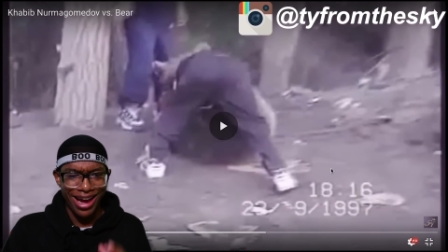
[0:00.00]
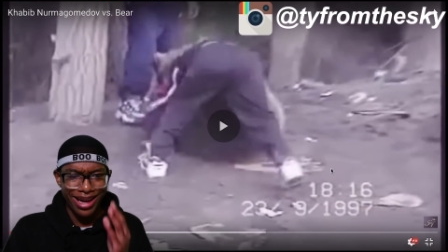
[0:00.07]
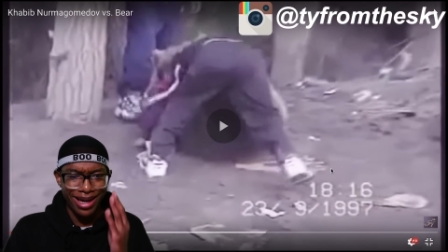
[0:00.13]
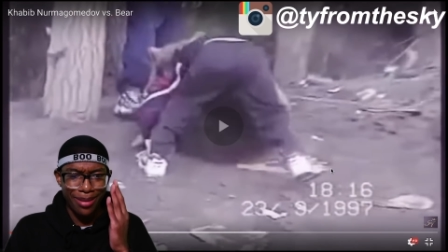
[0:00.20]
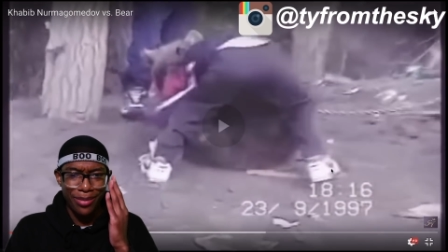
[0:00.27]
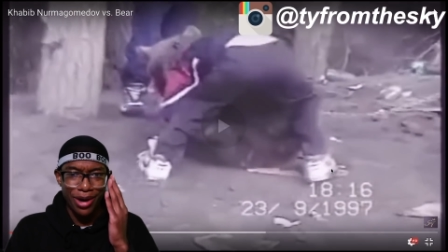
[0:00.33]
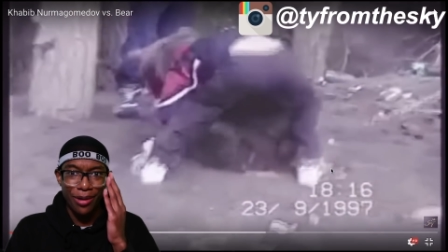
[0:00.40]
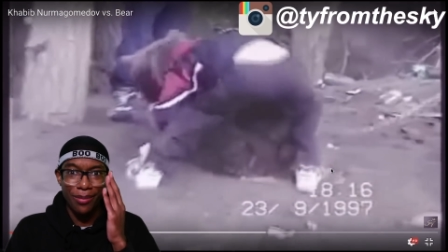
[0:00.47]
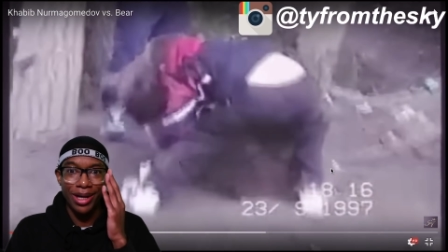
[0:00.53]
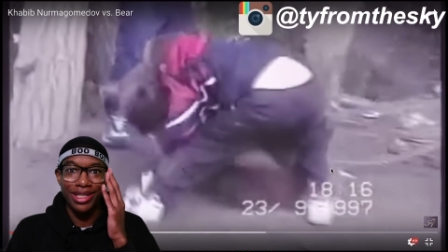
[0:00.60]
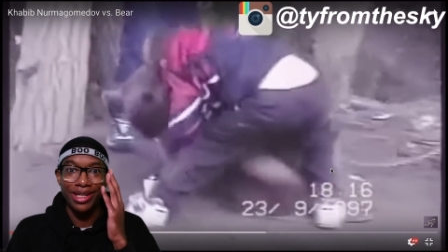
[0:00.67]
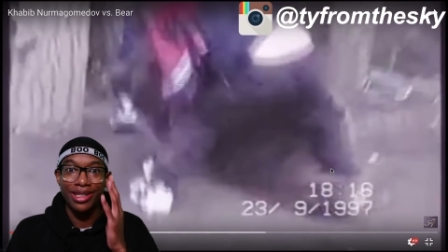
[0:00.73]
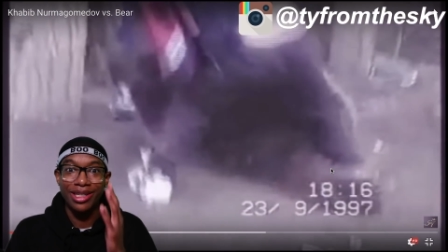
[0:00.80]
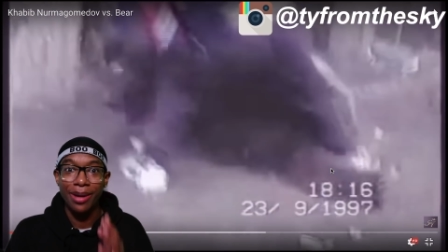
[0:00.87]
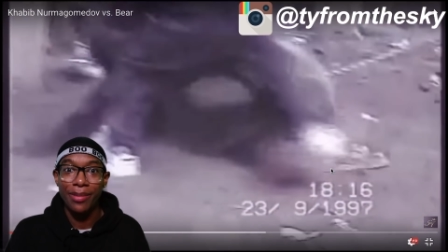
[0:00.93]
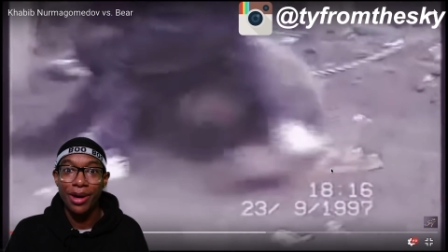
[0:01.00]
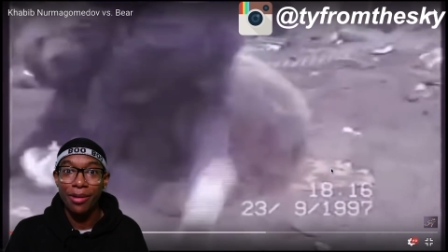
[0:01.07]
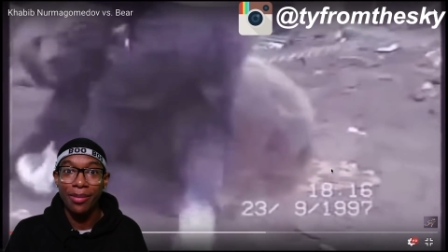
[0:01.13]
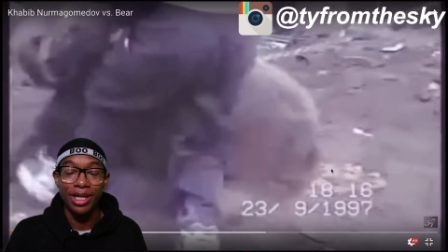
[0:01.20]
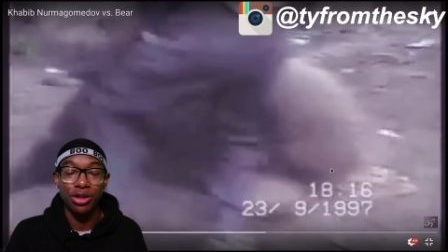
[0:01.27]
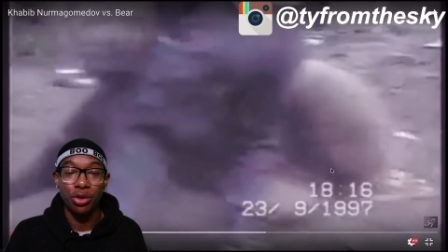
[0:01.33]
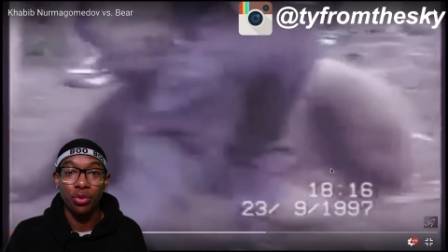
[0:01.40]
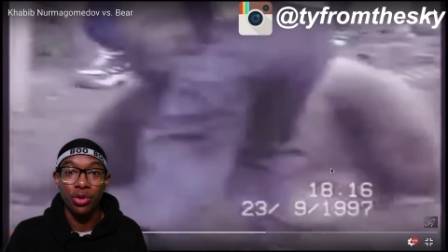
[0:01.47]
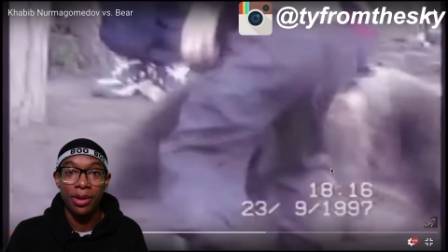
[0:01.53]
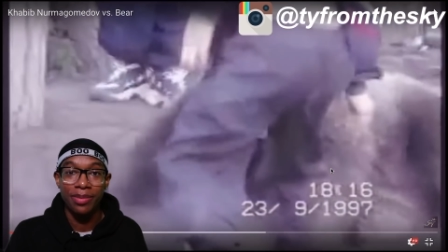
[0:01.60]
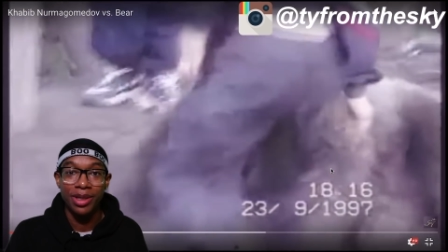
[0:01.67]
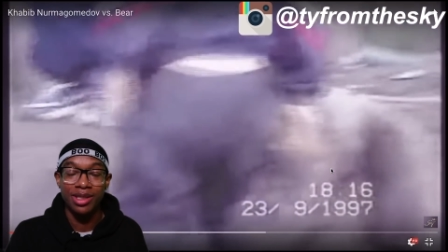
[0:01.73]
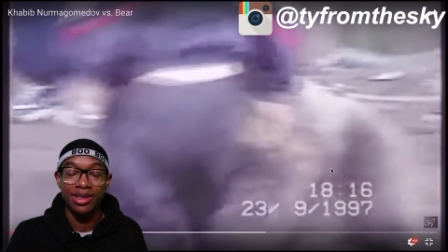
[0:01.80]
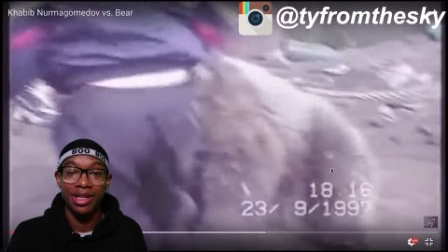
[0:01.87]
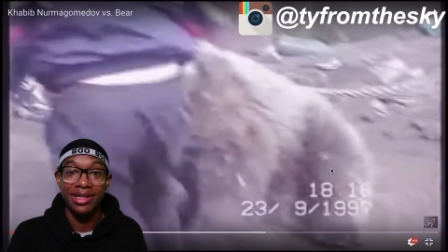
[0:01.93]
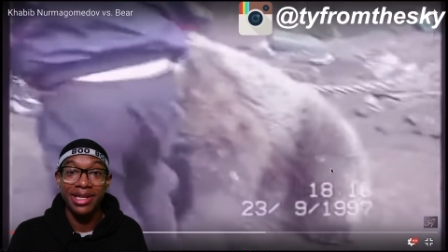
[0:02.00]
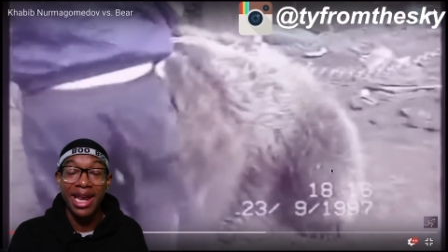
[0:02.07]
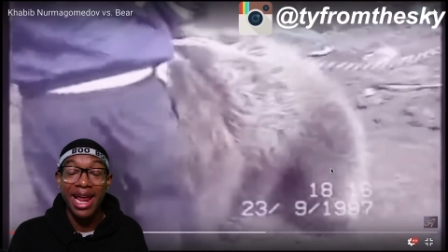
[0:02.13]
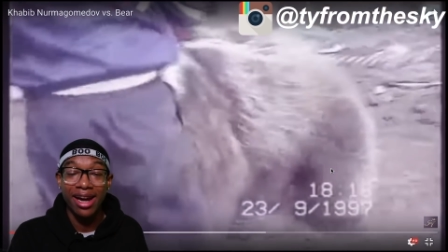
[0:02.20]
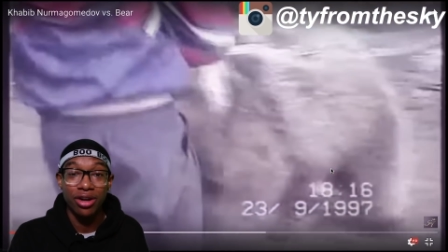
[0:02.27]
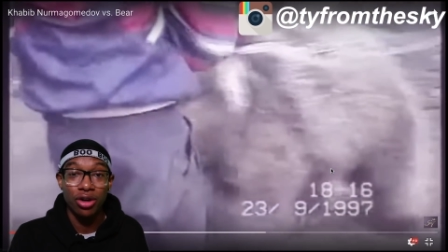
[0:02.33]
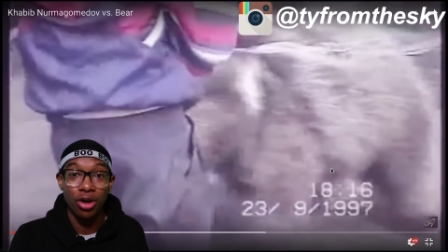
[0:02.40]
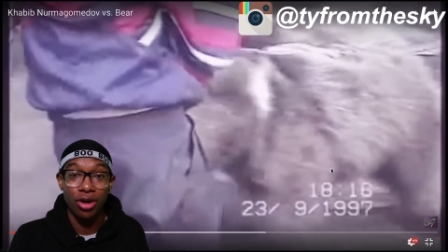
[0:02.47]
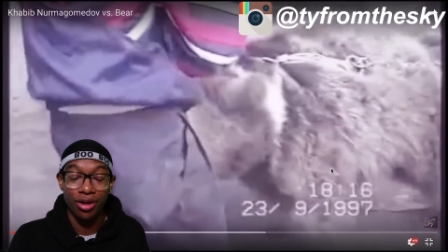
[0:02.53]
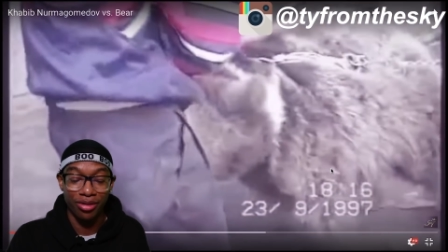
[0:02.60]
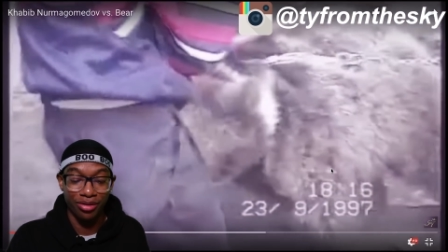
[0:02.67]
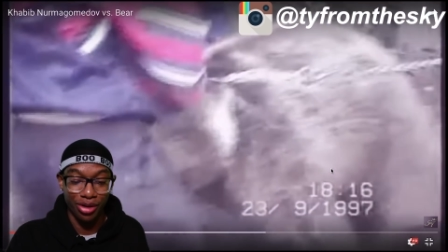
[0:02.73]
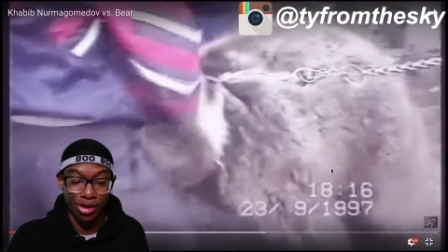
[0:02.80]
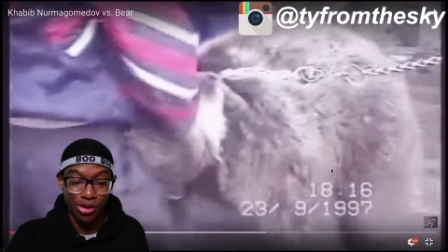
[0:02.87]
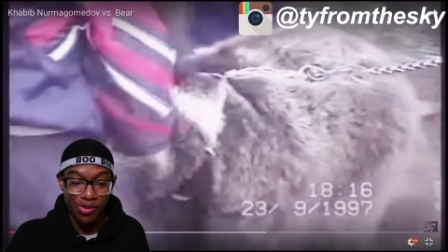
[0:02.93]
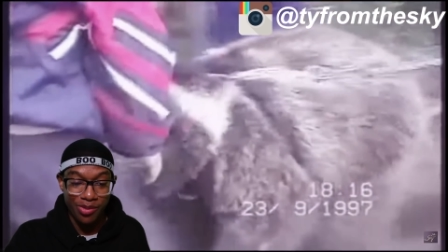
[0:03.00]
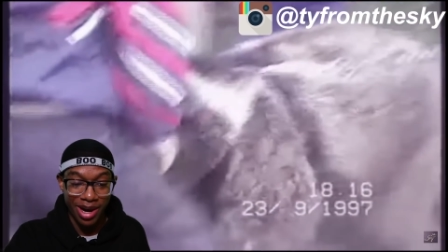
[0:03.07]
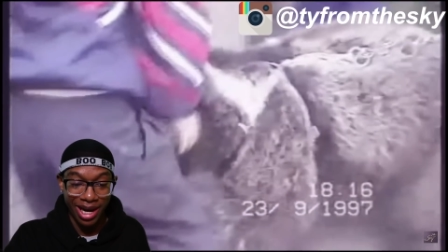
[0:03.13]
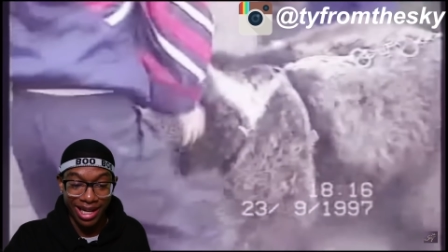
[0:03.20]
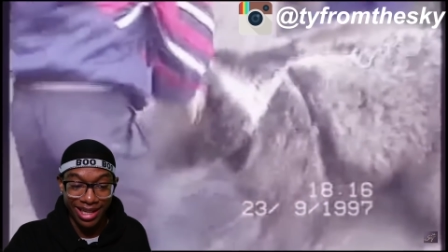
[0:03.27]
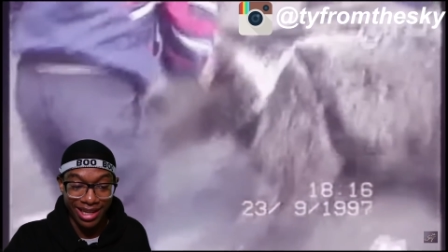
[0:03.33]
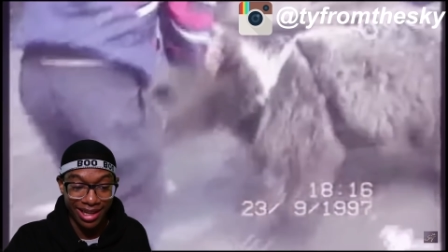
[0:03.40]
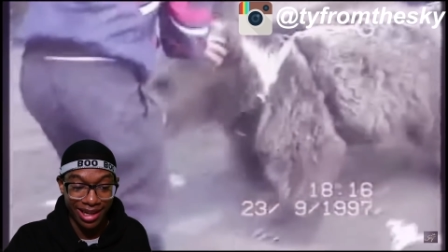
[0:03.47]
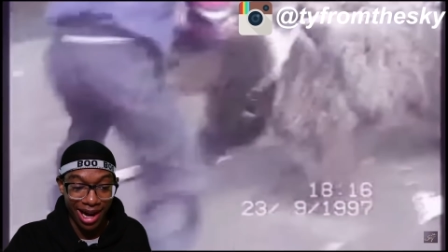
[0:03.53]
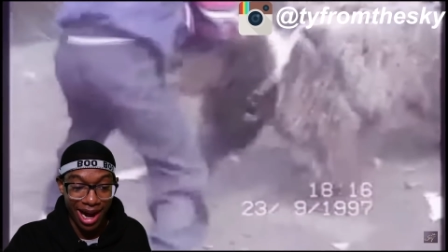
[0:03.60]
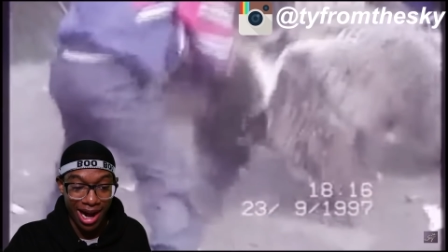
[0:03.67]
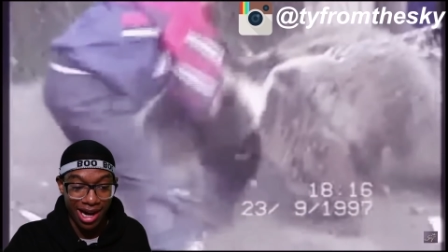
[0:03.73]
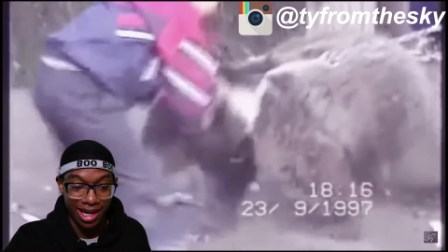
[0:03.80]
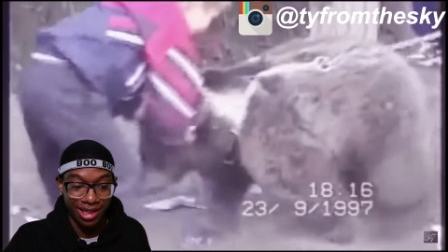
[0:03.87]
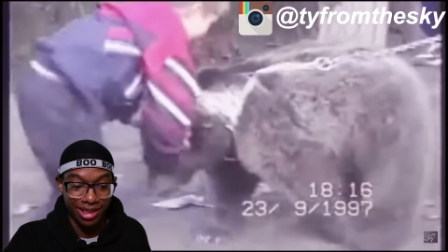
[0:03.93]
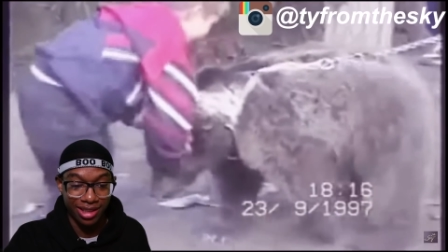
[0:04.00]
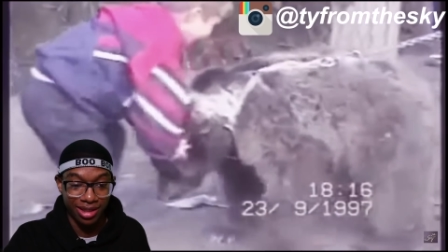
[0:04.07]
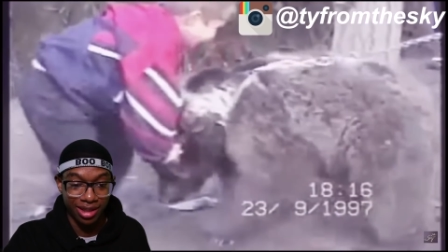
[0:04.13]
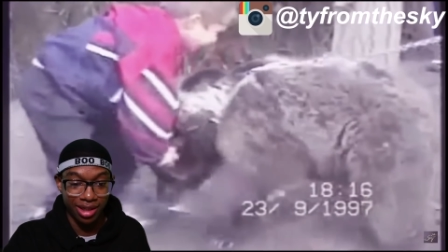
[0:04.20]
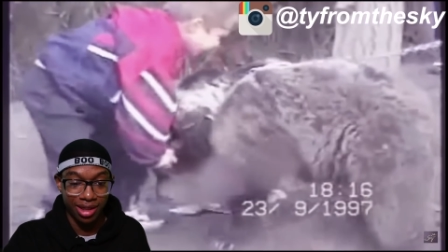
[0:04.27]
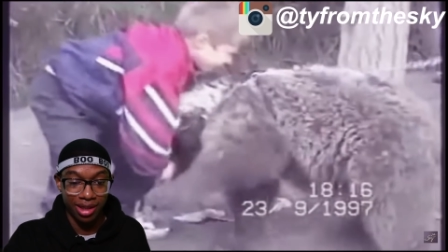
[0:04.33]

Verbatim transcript: Hey, that bear about to. That bear about to rip his neck off. Oh my gosh.